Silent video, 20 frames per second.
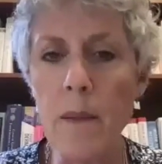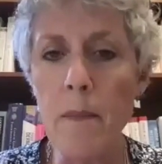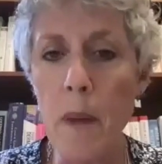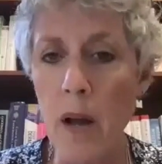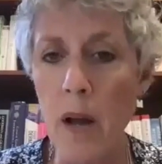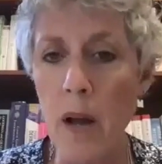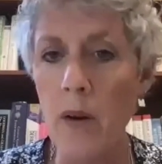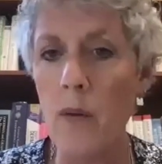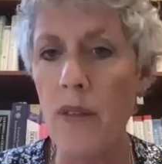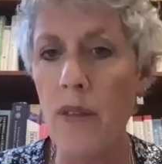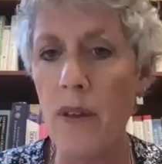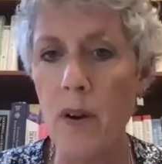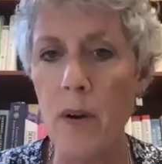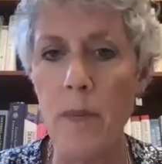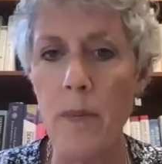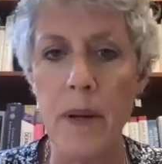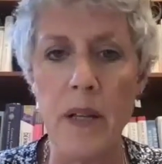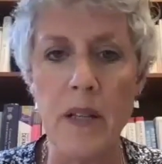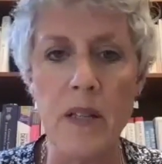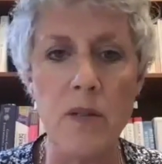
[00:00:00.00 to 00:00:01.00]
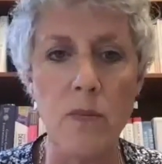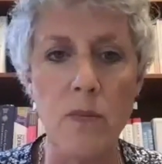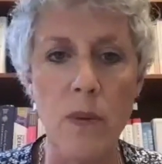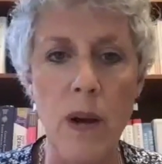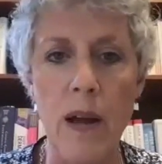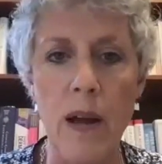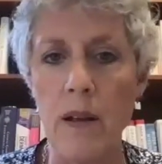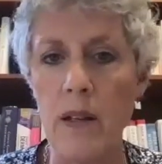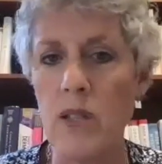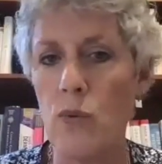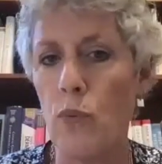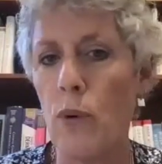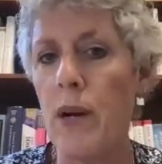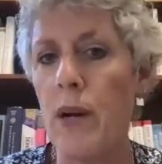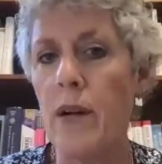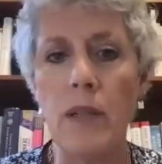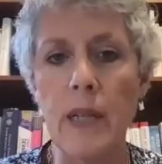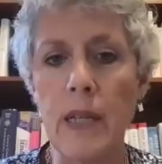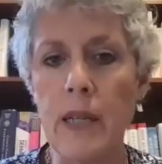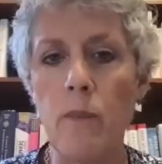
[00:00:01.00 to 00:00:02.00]
a monotherapy. It's ra- it's
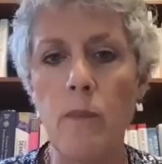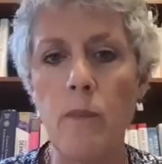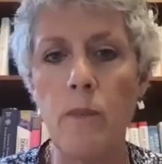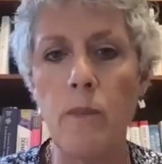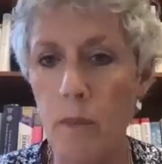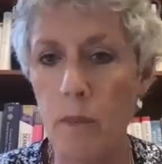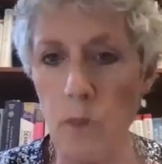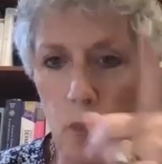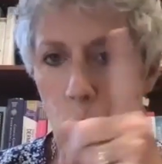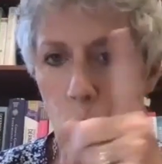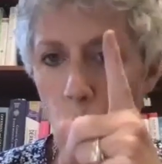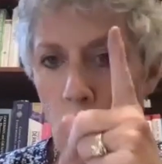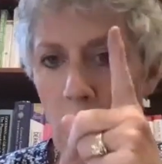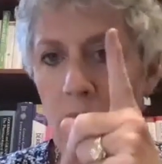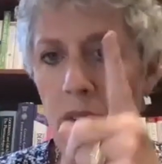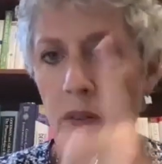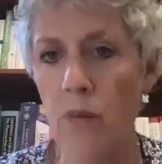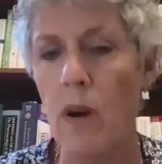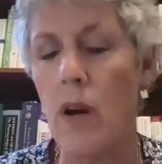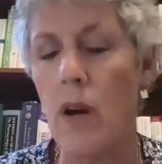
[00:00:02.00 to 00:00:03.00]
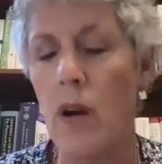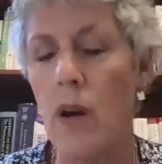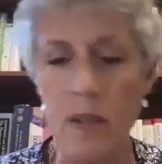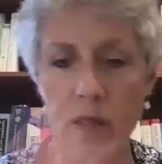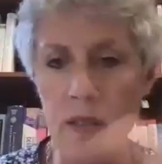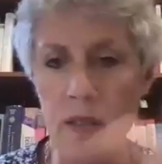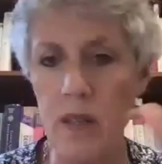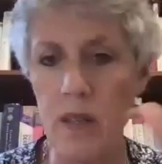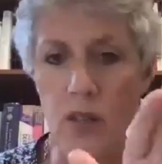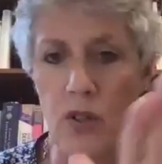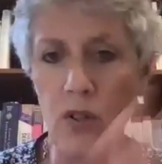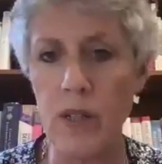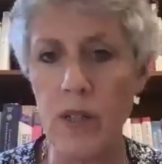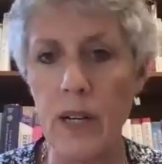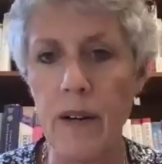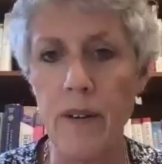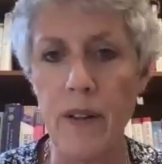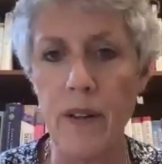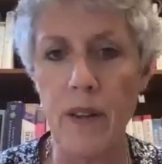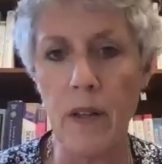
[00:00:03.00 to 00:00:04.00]
rarely one drug that's going to treat
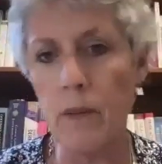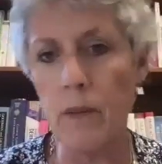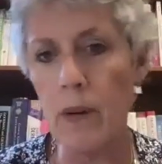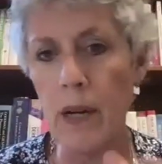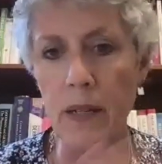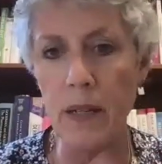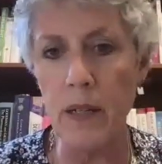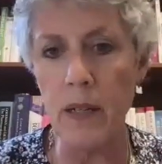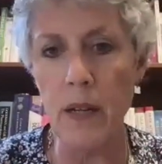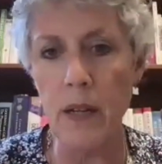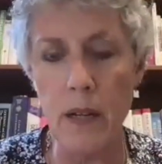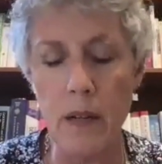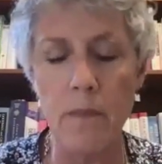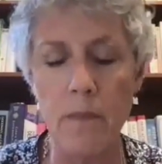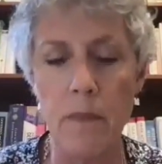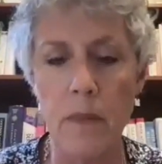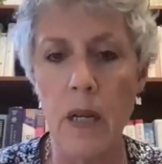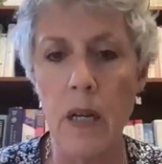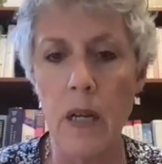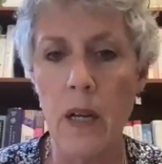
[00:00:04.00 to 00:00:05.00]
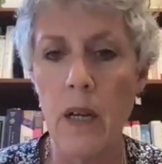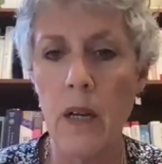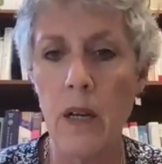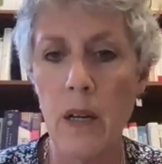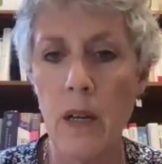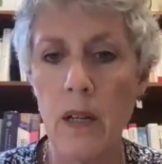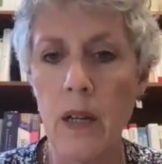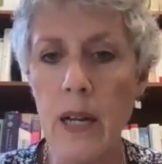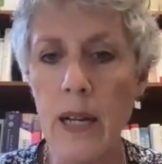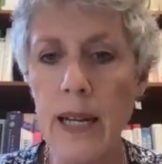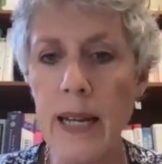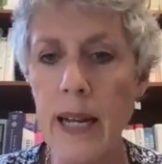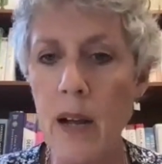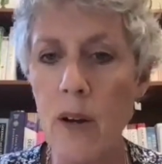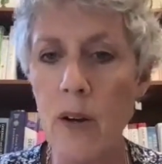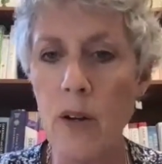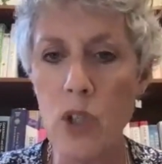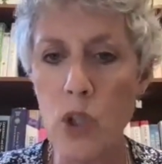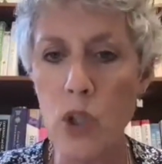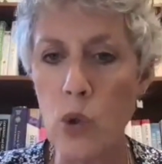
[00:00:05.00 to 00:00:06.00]
everything, right? You gotta gotta get out your